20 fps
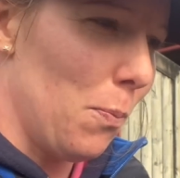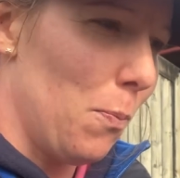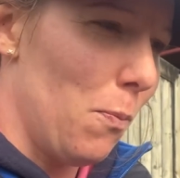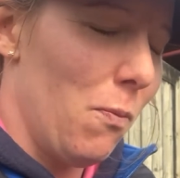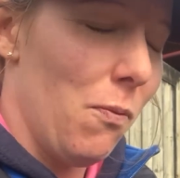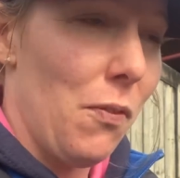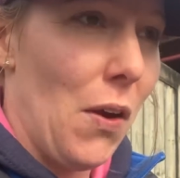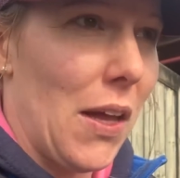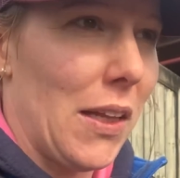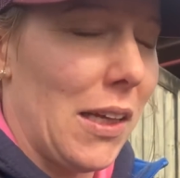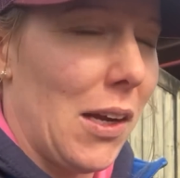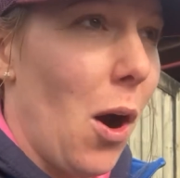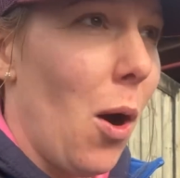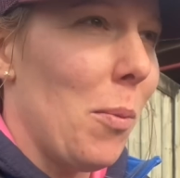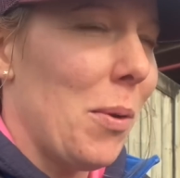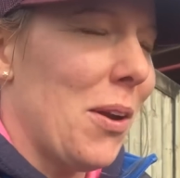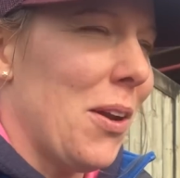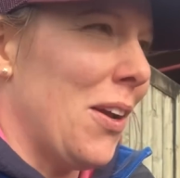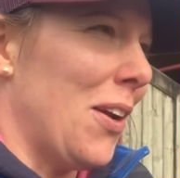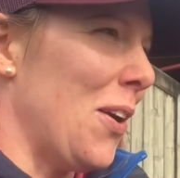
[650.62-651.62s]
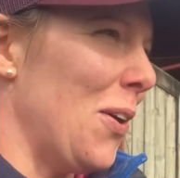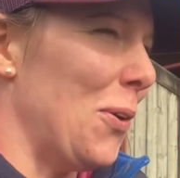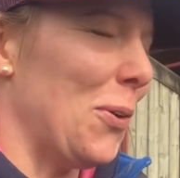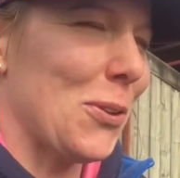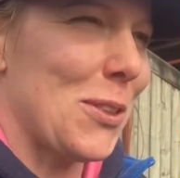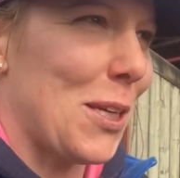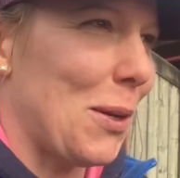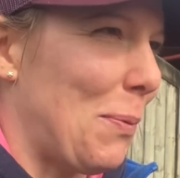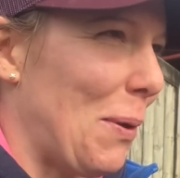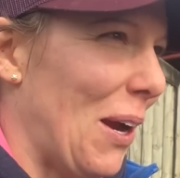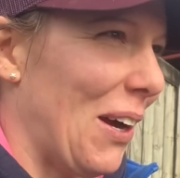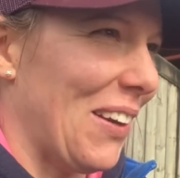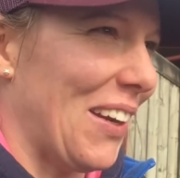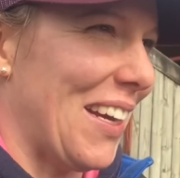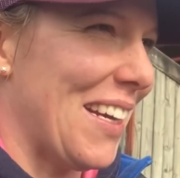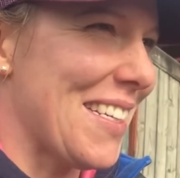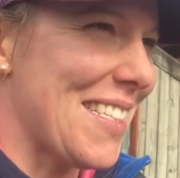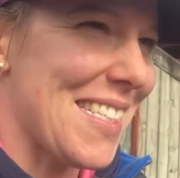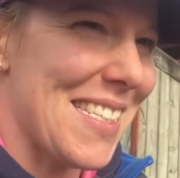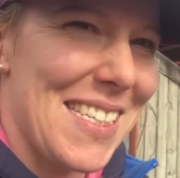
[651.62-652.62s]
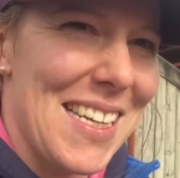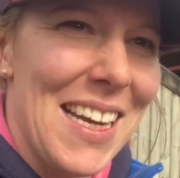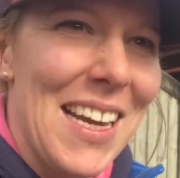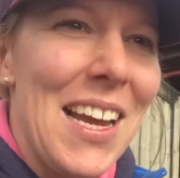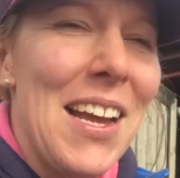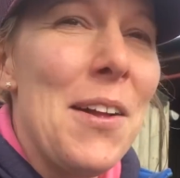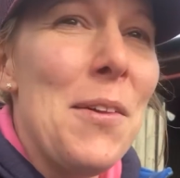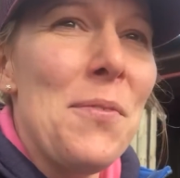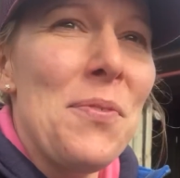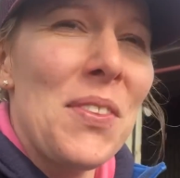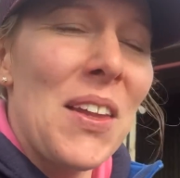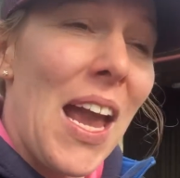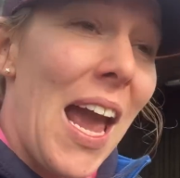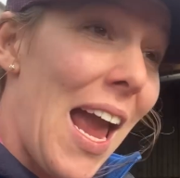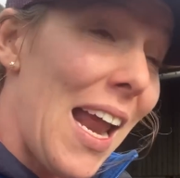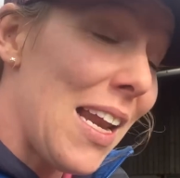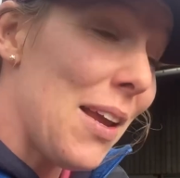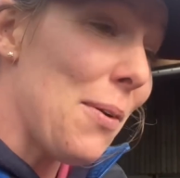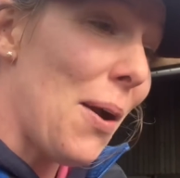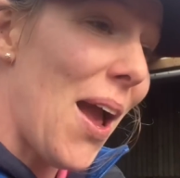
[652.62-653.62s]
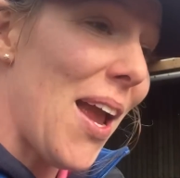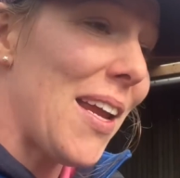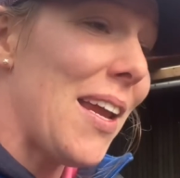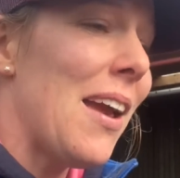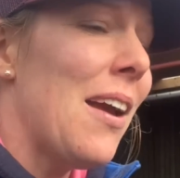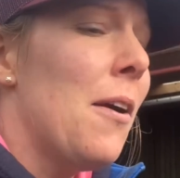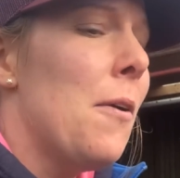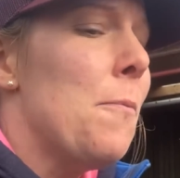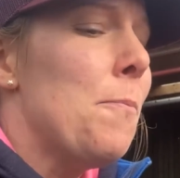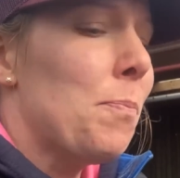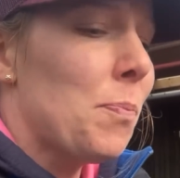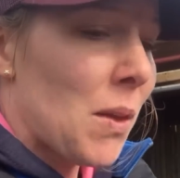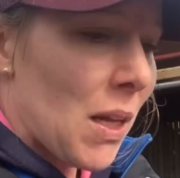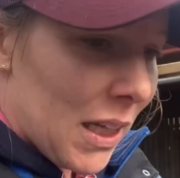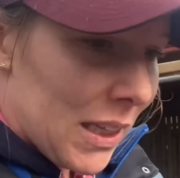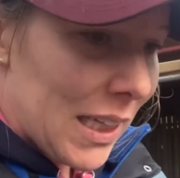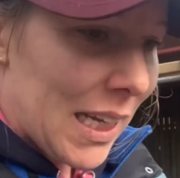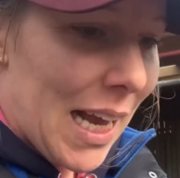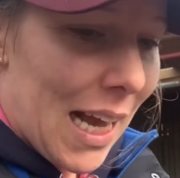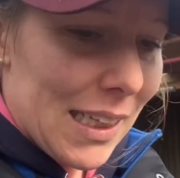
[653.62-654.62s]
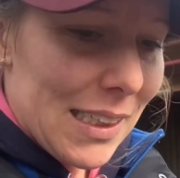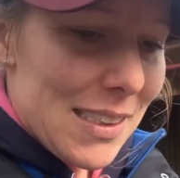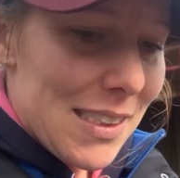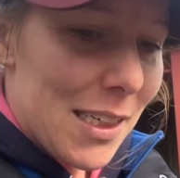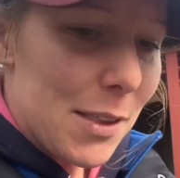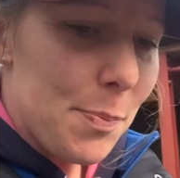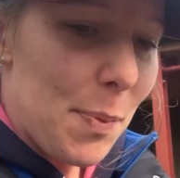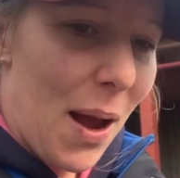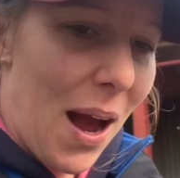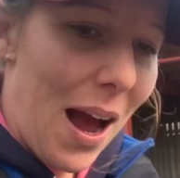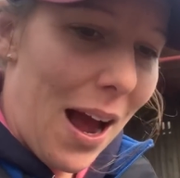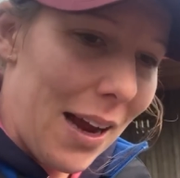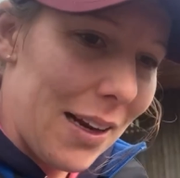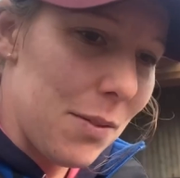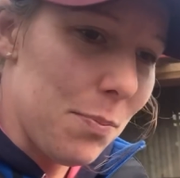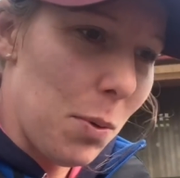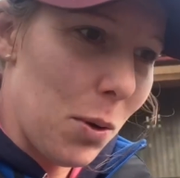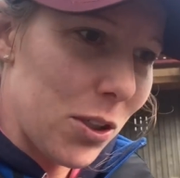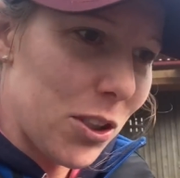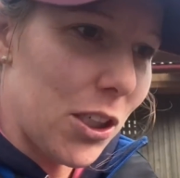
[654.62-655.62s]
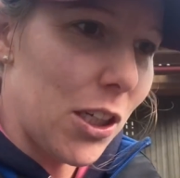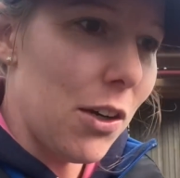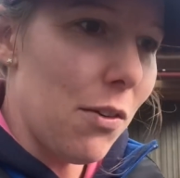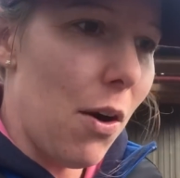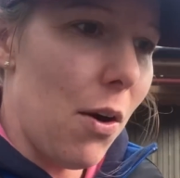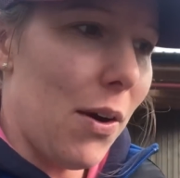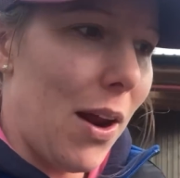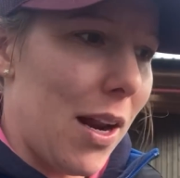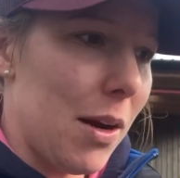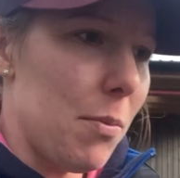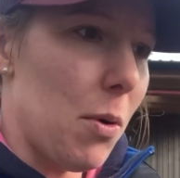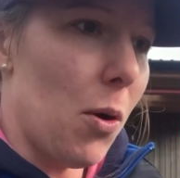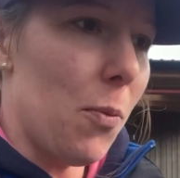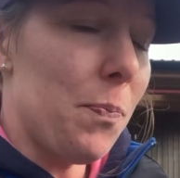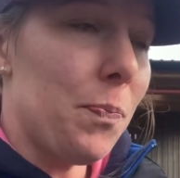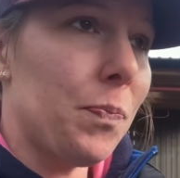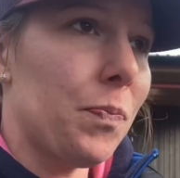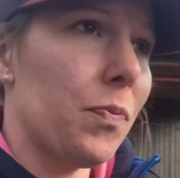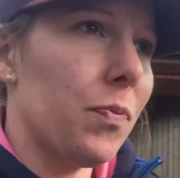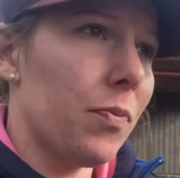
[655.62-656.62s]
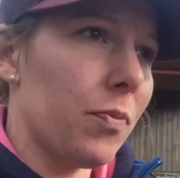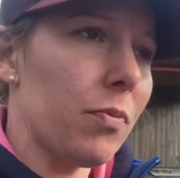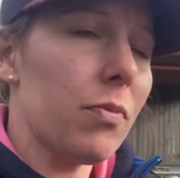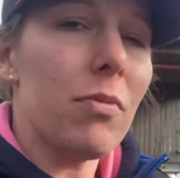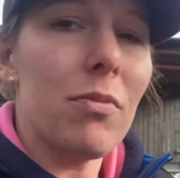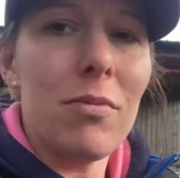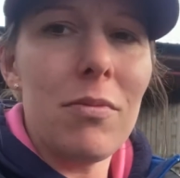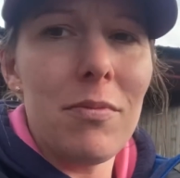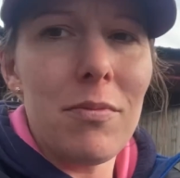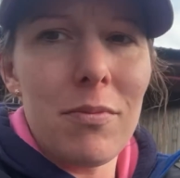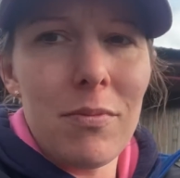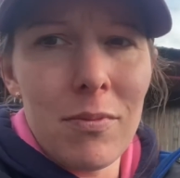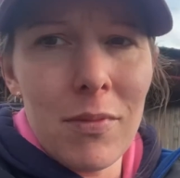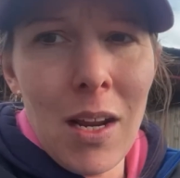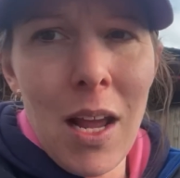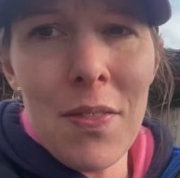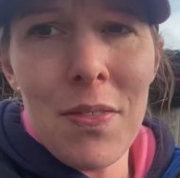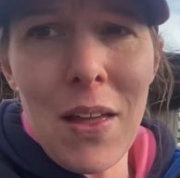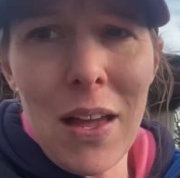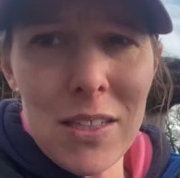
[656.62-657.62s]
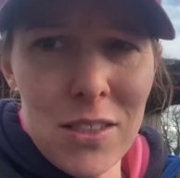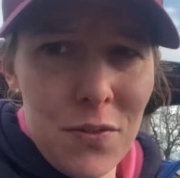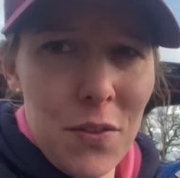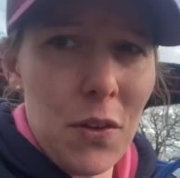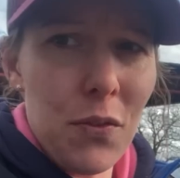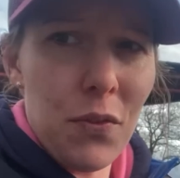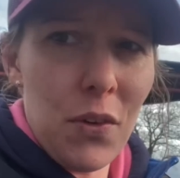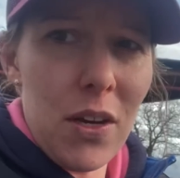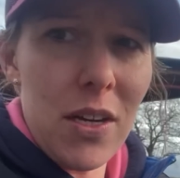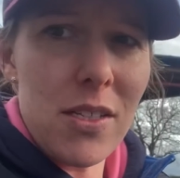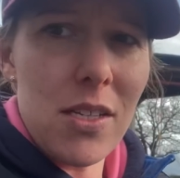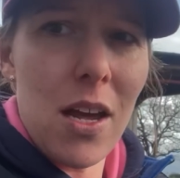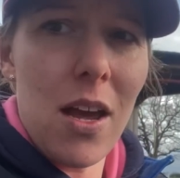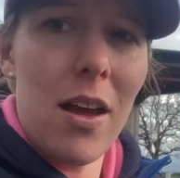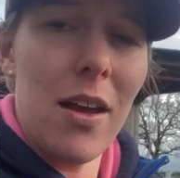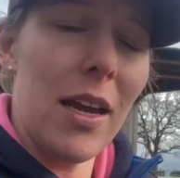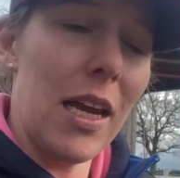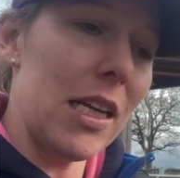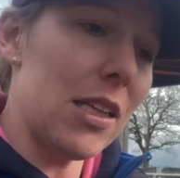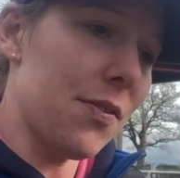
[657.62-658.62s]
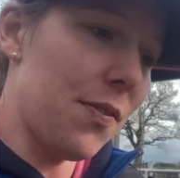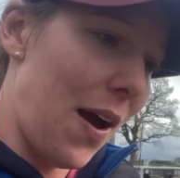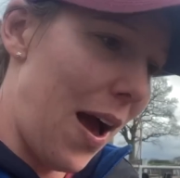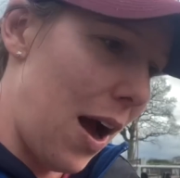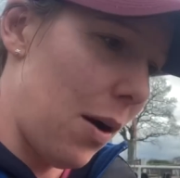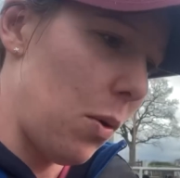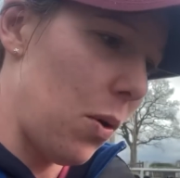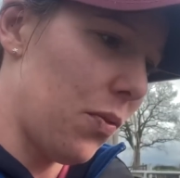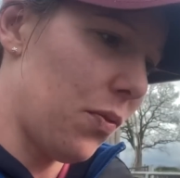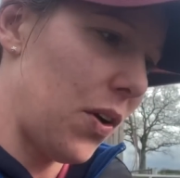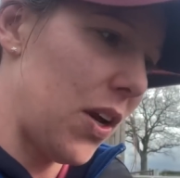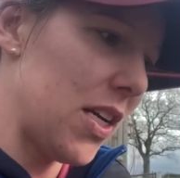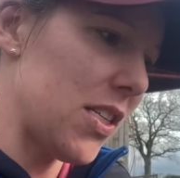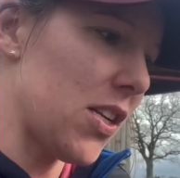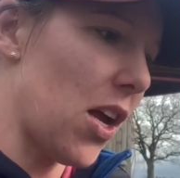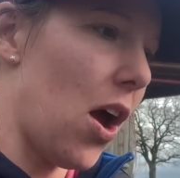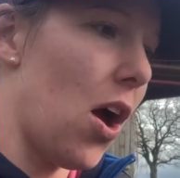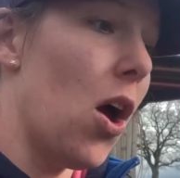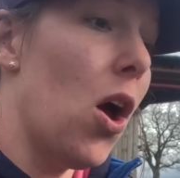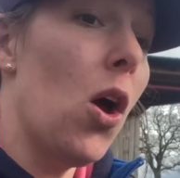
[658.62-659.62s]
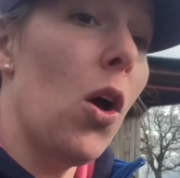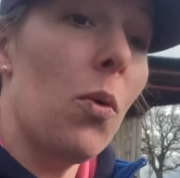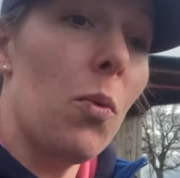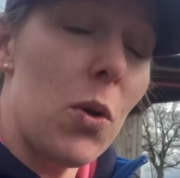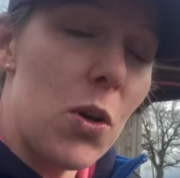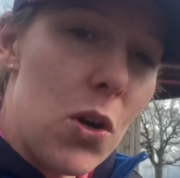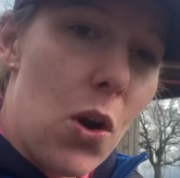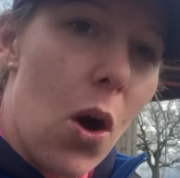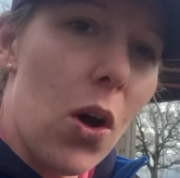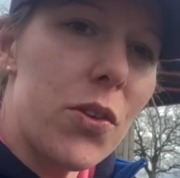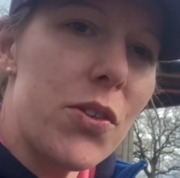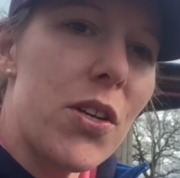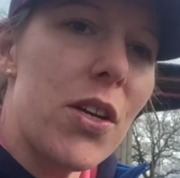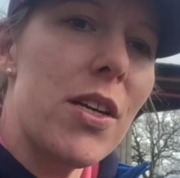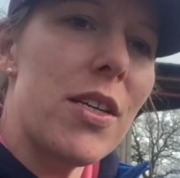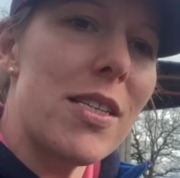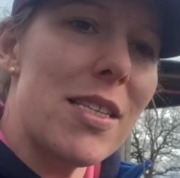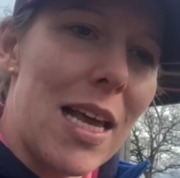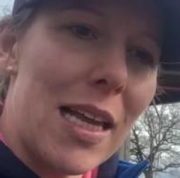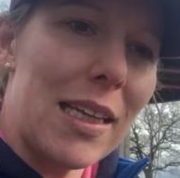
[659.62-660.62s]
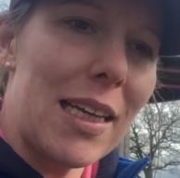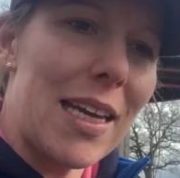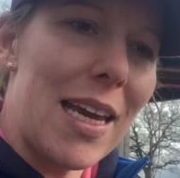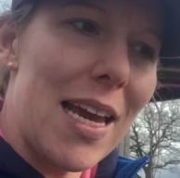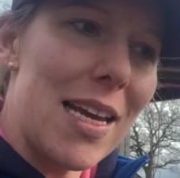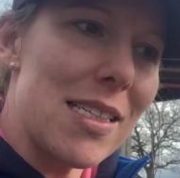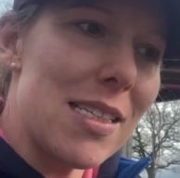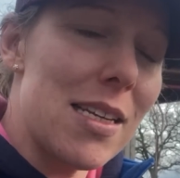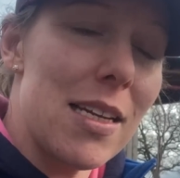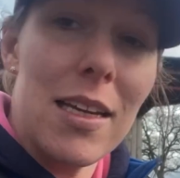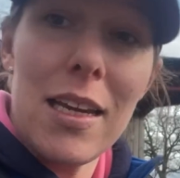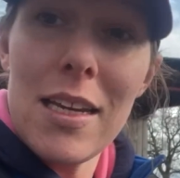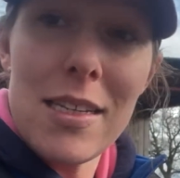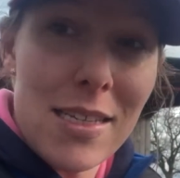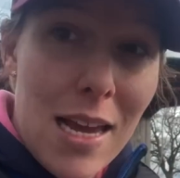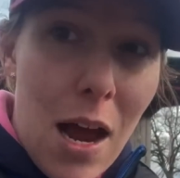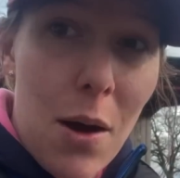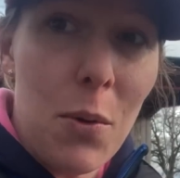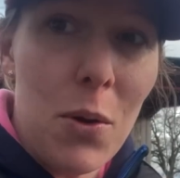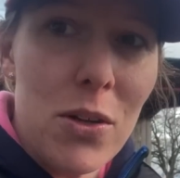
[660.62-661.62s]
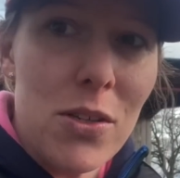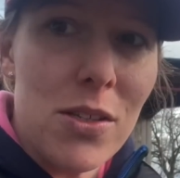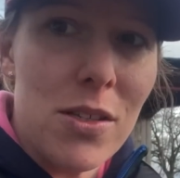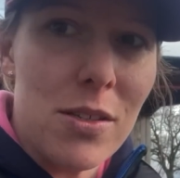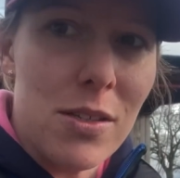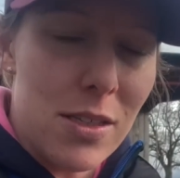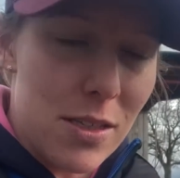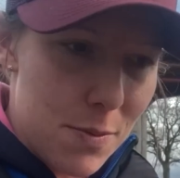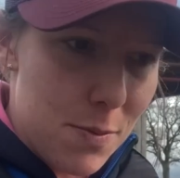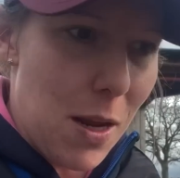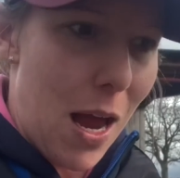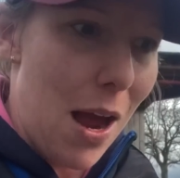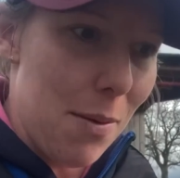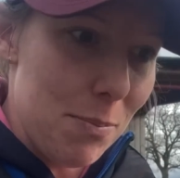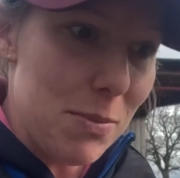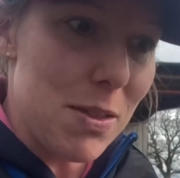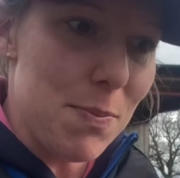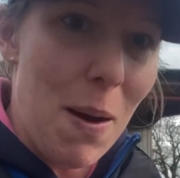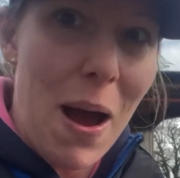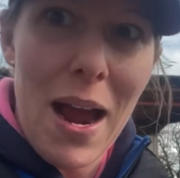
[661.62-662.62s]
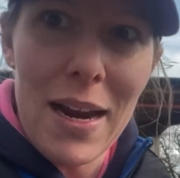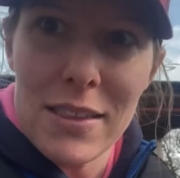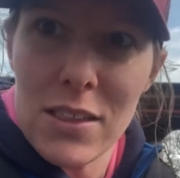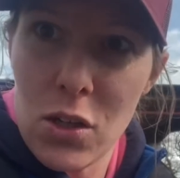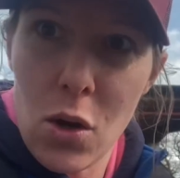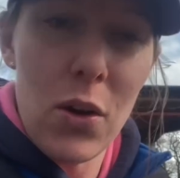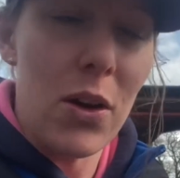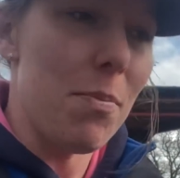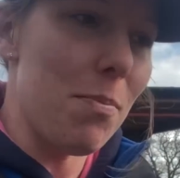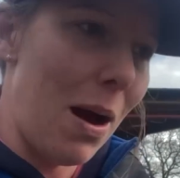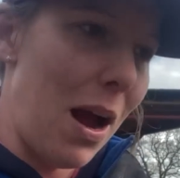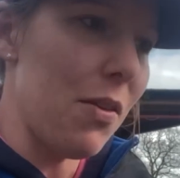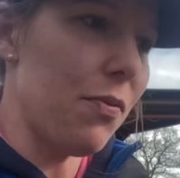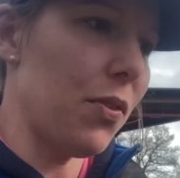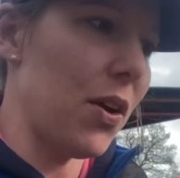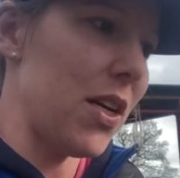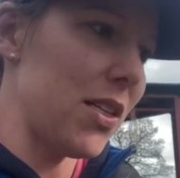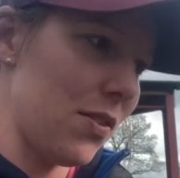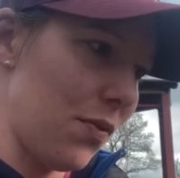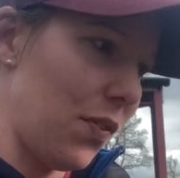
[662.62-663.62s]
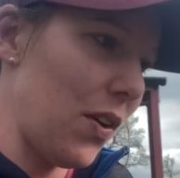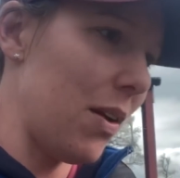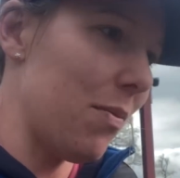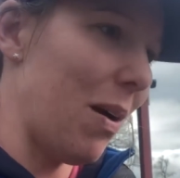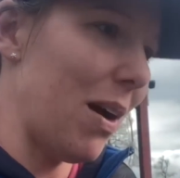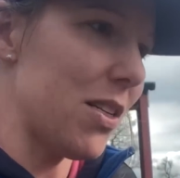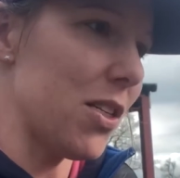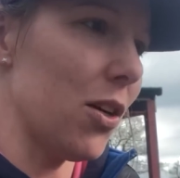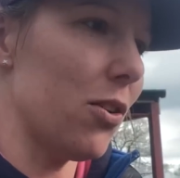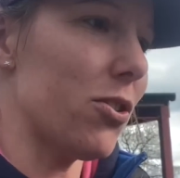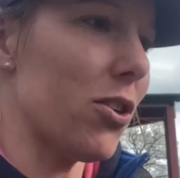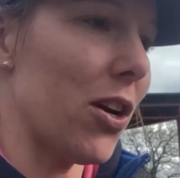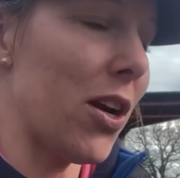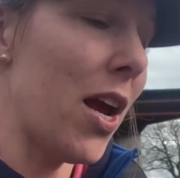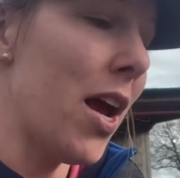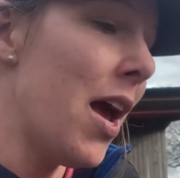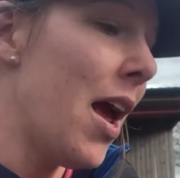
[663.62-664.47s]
fairly comical, to be honest. Anyway, legalities behind butchering your own animal. That's for the freezer. It's for our freezer. We're not selling it. It's ours. It's mine. It's going in my freezer, feeding my children.